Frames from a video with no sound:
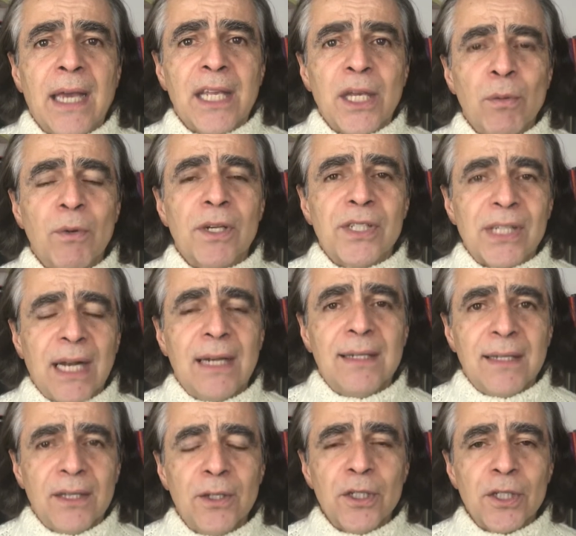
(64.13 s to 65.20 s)
he will sell
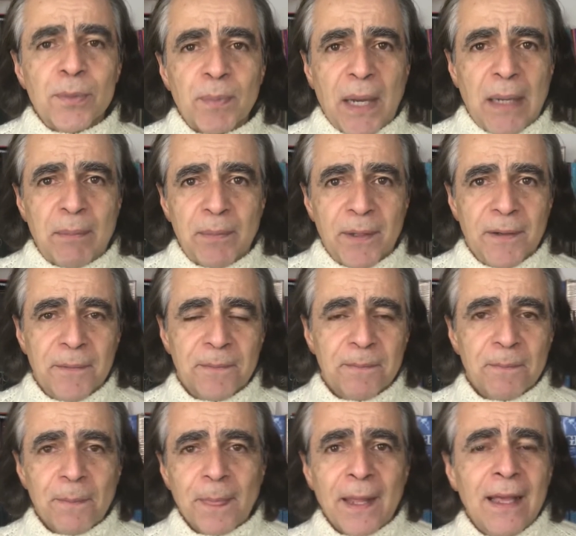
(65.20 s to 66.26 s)
the newspaper.
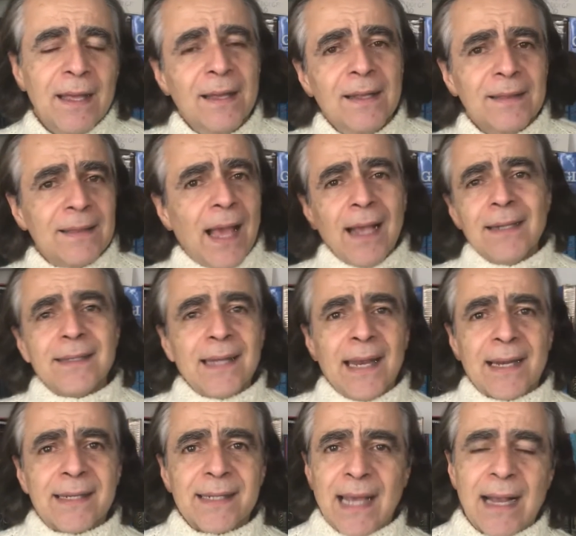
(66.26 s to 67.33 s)
That's
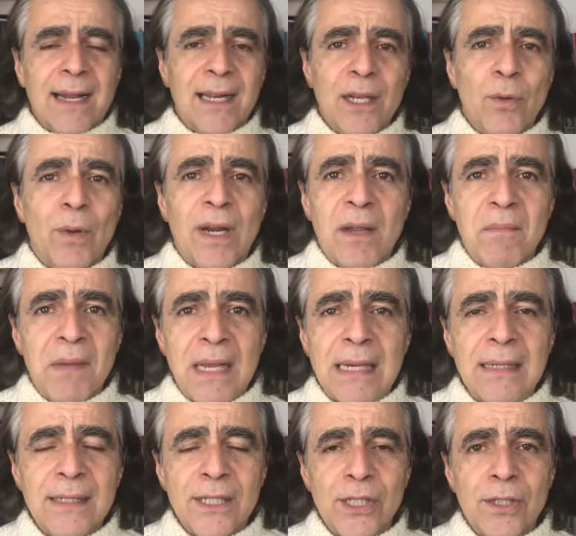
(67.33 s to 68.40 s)
exactly what it
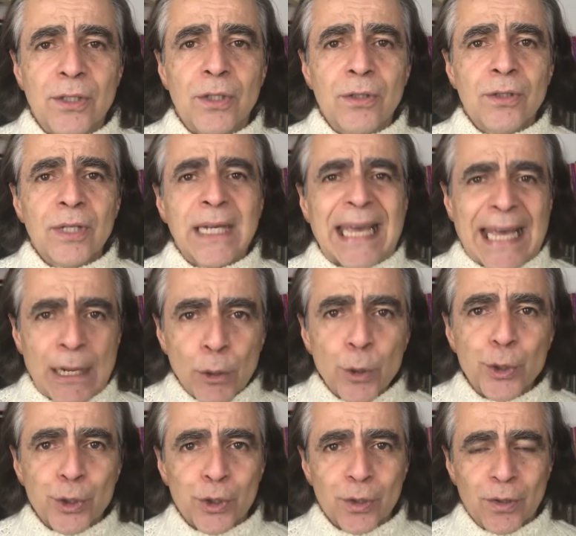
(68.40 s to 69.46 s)
means,
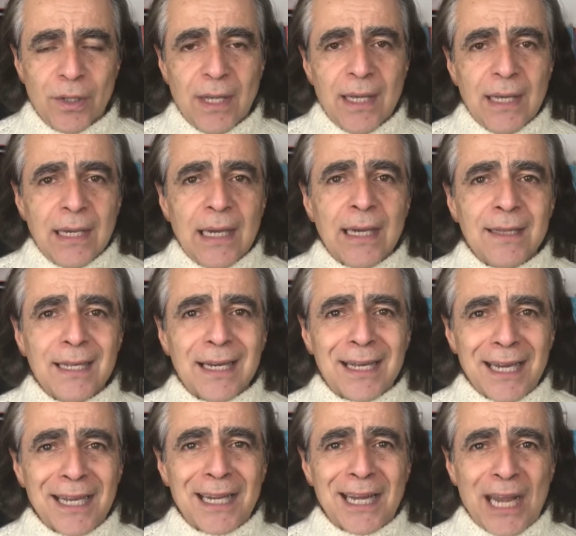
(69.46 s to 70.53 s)
keruso, in the
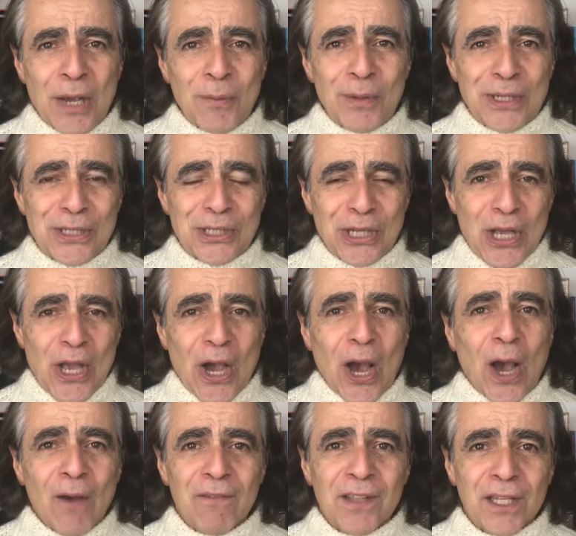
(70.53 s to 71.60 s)
Greek language
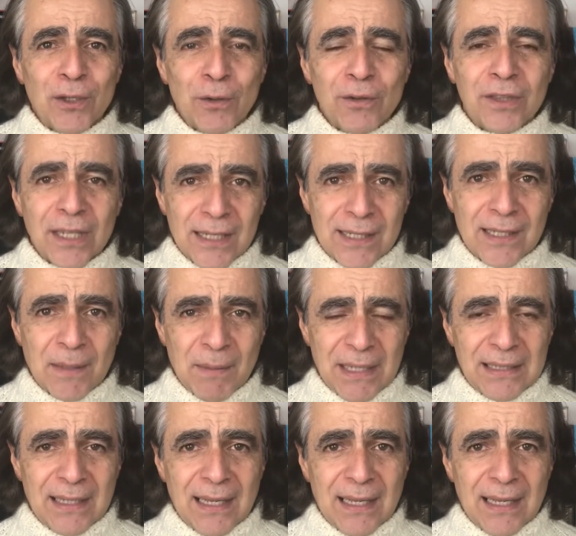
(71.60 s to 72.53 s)
of the New Testament.